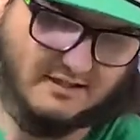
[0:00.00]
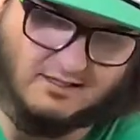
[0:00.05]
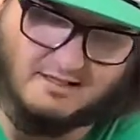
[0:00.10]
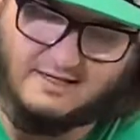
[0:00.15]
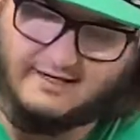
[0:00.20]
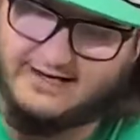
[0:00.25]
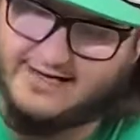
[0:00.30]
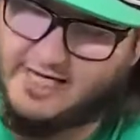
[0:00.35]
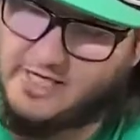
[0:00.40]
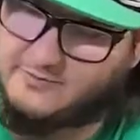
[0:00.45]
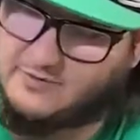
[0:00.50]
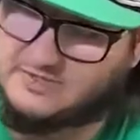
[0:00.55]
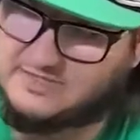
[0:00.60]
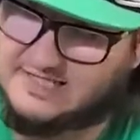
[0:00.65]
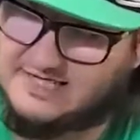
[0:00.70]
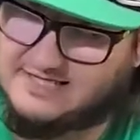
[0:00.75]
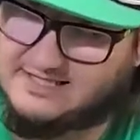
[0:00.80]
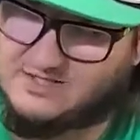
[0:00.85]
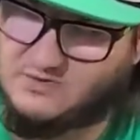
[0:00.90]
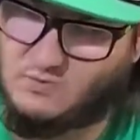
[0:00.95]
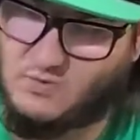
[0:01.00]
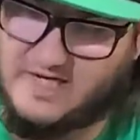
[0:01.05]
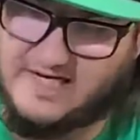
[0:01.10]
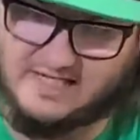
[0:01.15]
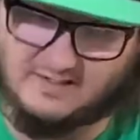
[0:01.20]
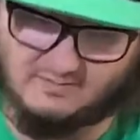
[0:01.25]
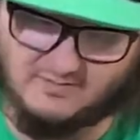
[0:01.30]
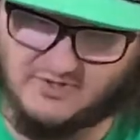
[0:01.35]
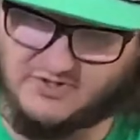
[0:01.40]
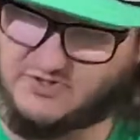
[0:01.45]
I almost got the white
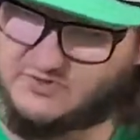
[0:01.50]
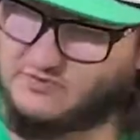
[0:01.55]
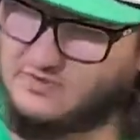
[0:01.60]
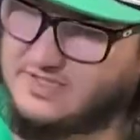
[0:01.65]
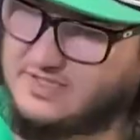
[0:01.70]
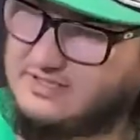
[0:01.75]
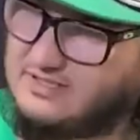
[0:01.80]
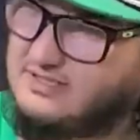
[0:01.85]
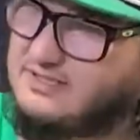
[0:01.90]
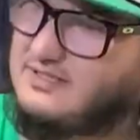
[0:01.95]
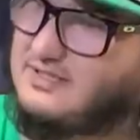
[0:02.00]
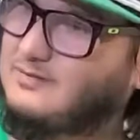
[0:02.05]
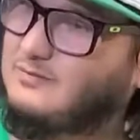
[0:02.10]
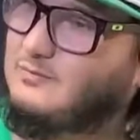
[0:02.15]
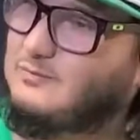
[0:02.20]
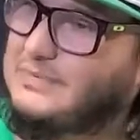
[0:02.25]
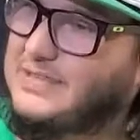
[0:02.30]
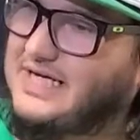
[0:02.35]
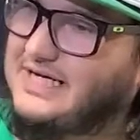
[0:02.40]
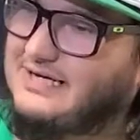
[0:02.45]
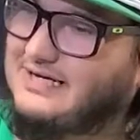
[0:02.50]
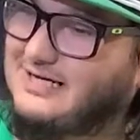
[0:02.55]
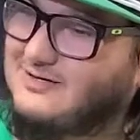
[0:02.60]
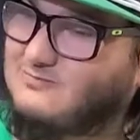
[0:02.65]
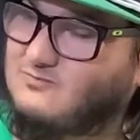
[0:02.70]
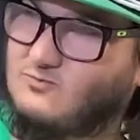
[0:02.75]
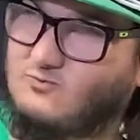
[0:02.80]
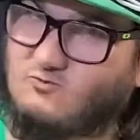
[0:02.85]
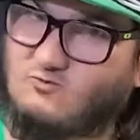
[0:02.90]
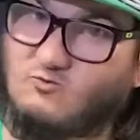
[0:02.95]
and blue one, but
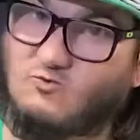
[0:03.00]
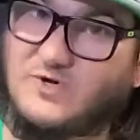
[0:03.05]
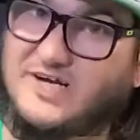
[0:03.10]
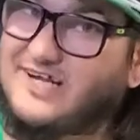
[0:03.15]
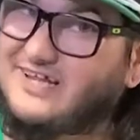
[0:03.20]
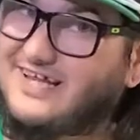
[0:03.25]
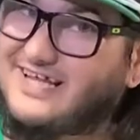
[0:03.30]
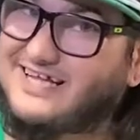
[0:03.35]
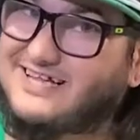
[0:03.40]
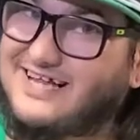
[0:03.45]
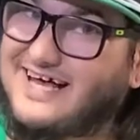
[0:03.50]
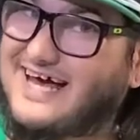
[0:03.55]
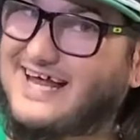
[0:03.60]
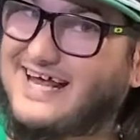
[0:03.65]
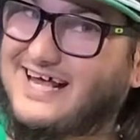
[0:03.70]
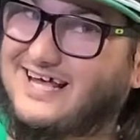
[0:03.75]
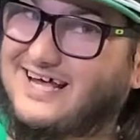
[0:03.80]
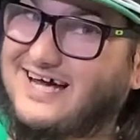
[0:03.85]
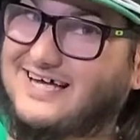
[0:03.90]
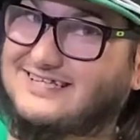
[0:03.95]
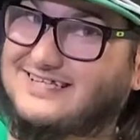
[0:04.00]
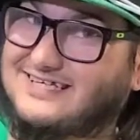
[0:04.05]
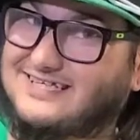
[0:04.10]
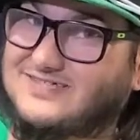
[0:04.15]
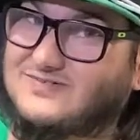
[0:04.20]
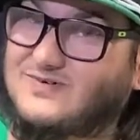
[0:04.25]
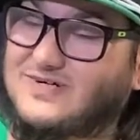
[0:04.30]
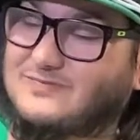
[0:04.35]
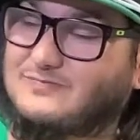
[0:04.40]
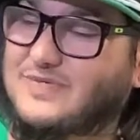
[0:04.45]
I'm really glad I got this
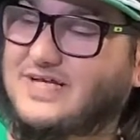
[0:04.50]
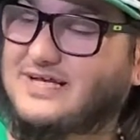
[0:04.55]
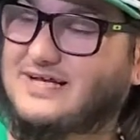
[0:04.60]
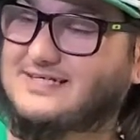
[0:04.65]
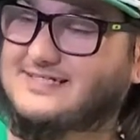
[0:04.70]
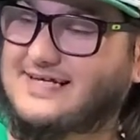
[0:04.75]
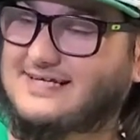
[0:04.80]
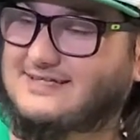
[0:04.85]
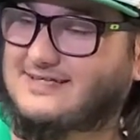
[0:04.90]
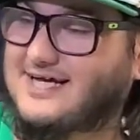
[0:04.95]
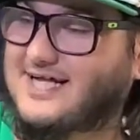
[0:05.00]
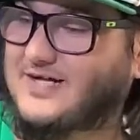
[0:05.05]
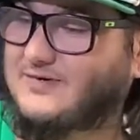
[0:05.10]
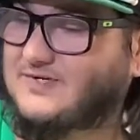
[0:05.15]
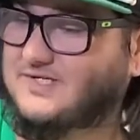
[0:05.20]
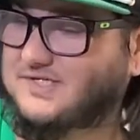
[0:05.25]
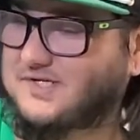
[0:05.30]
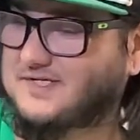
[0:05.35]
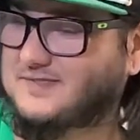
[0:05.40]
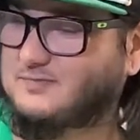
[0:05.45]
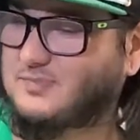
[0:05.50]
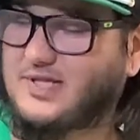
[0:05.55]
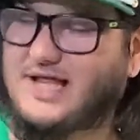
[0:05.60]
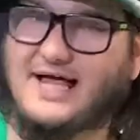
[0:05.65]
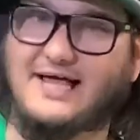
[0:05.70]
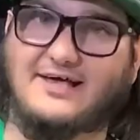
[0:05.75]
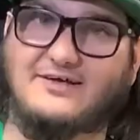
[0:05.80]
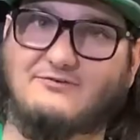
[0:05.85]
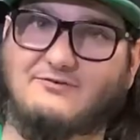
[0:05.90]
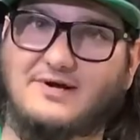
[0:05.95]
one because I thought it was just
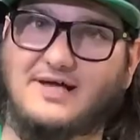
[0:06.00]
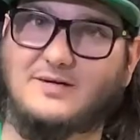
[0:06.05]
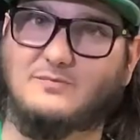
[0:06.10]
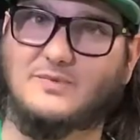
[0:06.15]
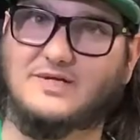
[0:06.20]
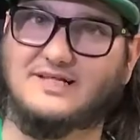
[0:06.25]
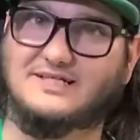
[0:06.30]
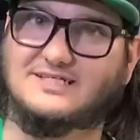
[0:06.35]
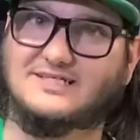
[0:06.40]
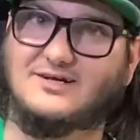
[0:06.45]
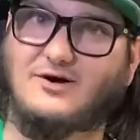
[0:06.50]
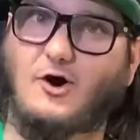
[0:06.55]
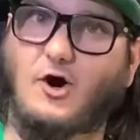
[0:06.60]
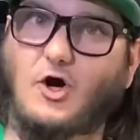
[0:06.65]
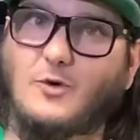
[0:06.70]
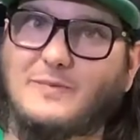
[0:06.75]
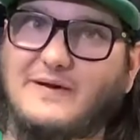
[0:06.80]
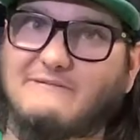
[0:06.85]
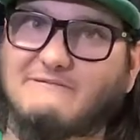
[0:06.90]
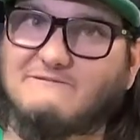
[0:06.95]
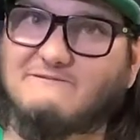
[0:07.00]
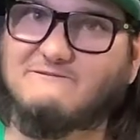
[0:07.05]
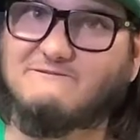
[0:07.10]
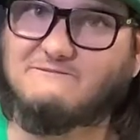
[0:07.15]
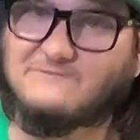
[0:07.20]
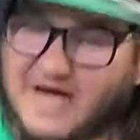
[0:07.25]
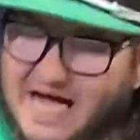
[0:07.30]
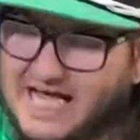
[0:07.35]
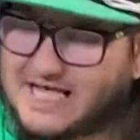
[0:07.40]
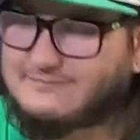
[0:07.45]
black and red, but it's carbon
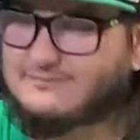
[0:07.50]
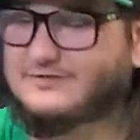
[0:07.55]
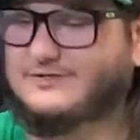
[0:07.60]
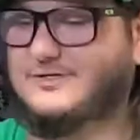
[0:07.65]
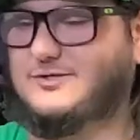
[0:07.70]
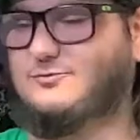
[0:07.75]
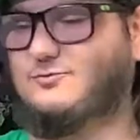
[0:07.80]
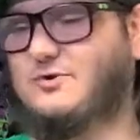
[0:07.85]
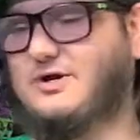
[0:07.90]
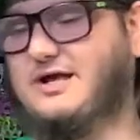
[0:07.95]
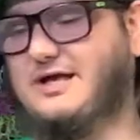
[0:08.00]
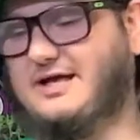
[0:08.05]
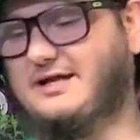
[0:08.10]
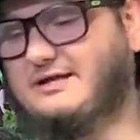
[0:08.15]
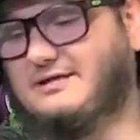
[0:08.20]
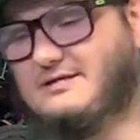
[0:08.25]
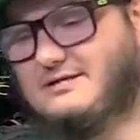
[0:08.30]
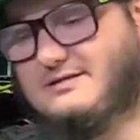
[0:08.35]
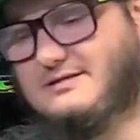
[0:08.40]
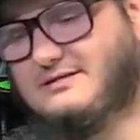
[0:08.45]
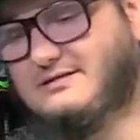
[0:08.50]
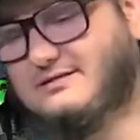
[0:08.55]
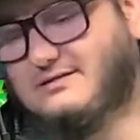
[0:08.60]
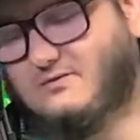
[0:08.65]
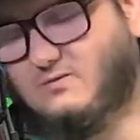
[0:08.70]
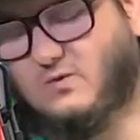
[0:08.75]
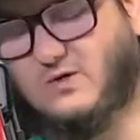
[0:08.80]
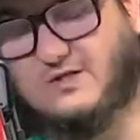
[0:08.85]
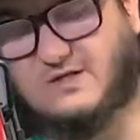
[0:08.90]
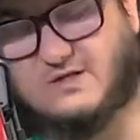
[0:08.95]
fiber and red.
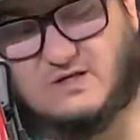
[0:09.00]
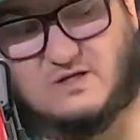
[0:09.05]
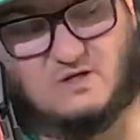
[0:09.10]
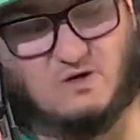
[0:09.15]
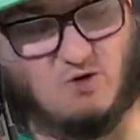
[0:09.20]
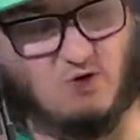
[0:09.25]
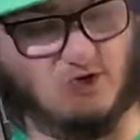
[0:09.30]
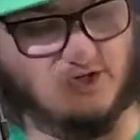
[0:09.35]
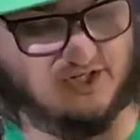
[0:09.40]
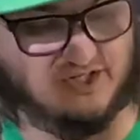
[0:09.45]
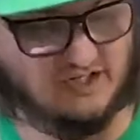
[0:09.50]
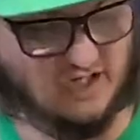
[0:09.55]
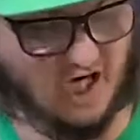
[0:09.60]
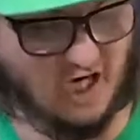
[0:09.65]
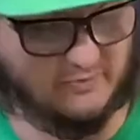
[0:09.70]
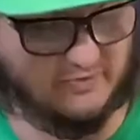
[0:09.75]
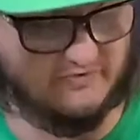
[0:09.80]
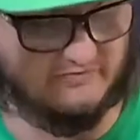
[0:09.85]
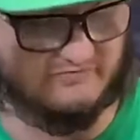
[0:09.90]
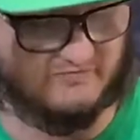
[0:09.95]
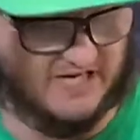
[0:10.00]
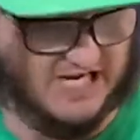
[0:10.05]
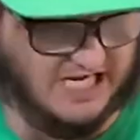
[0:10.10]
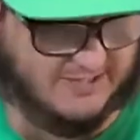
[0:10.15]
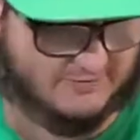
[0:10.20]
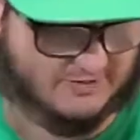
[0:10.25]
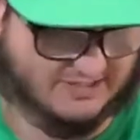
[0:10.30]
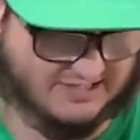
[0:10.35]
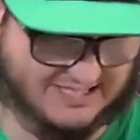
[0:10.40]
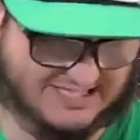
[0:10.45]
With the gold and carbon
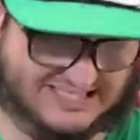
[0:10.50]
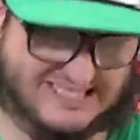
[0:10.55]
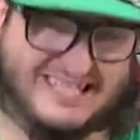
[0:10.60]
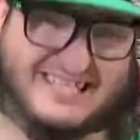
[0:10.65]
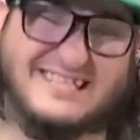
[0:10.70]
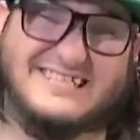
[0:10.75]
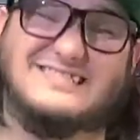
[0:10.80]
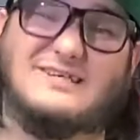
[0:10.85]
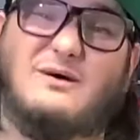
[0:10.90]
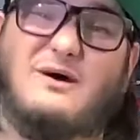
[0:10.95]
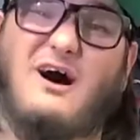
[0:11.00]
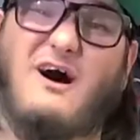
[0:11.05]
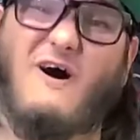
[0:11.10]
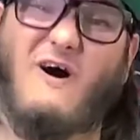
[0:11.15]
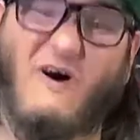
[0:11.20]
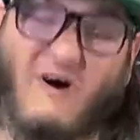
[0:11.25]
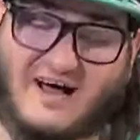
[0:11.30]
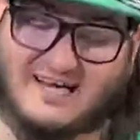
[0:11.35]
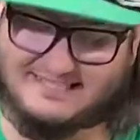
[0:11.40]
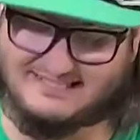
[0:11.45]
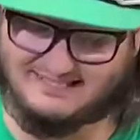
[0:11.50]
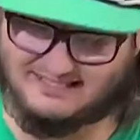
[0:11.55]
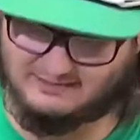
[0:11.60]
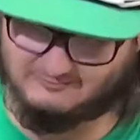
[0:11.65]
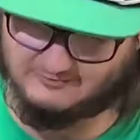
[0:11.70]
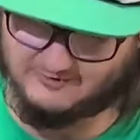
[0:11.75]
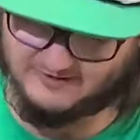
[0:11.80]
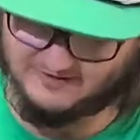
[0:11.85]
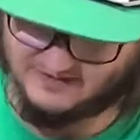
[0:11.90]
fiber, this thing is awesome.